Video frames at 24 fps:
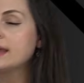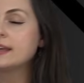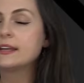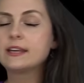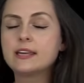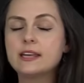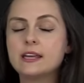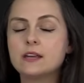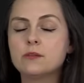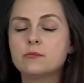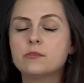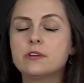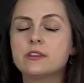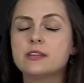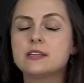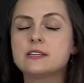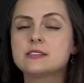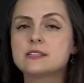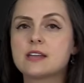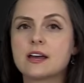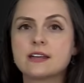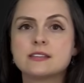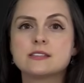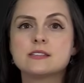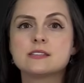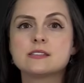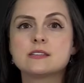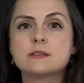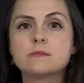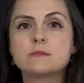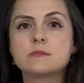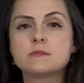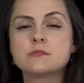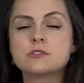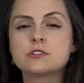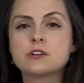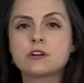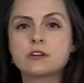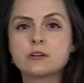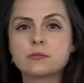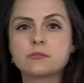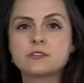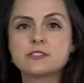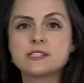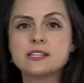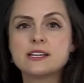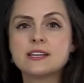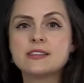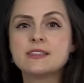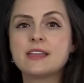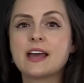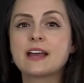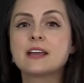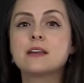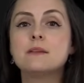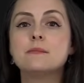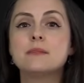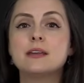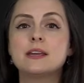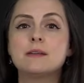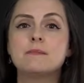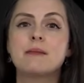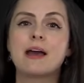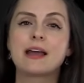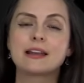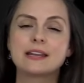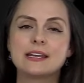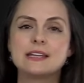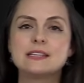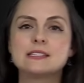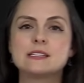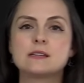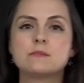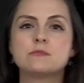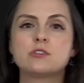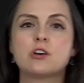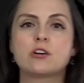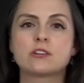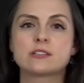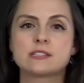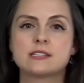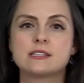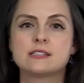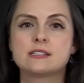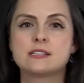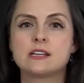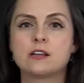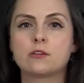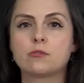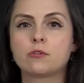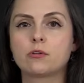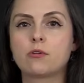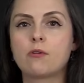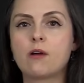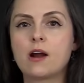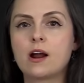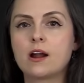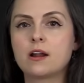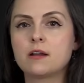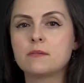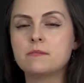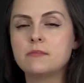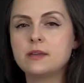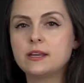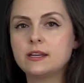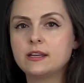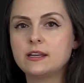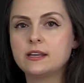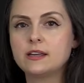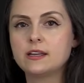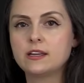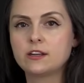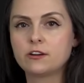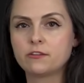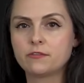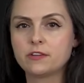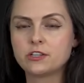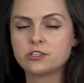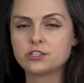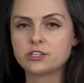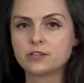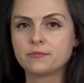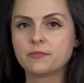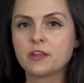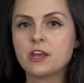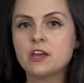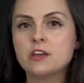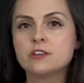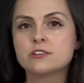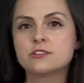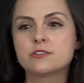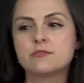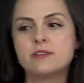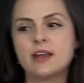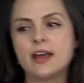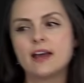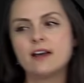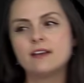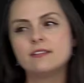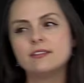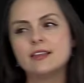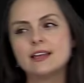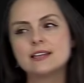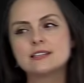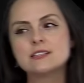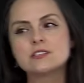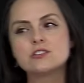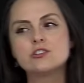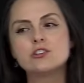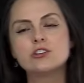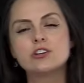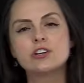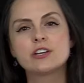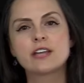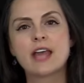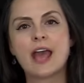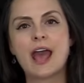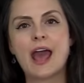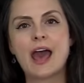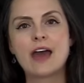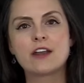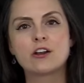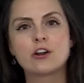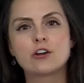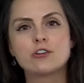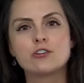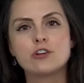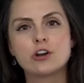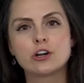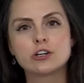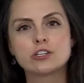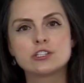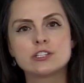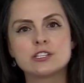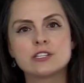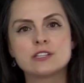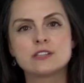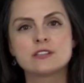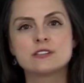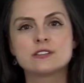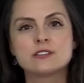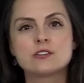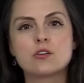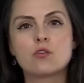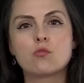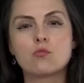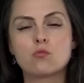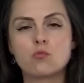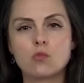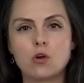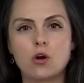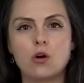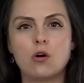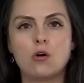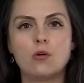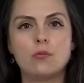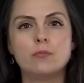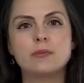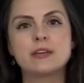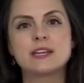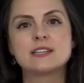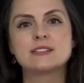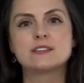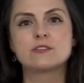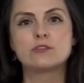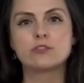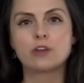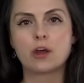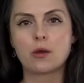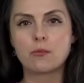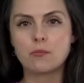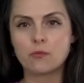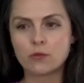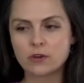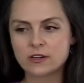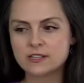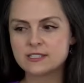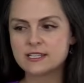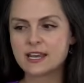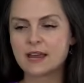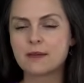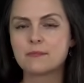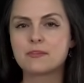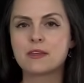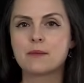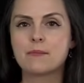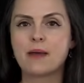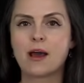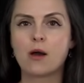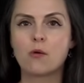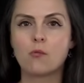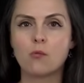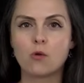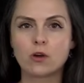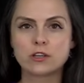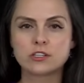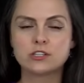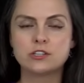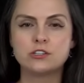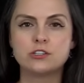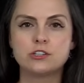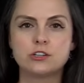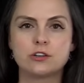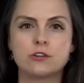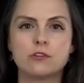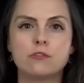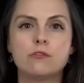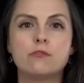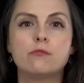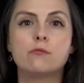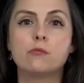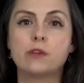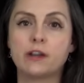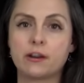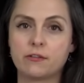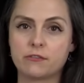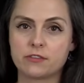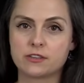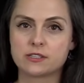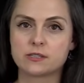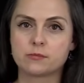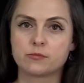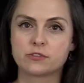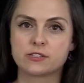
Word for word: And again, when these signs and symptoms start to present, that can mean magnesium toxicity and require immediate intervention. So now let's look at our nurse's role, because it'll go more in depth about what to do whenever this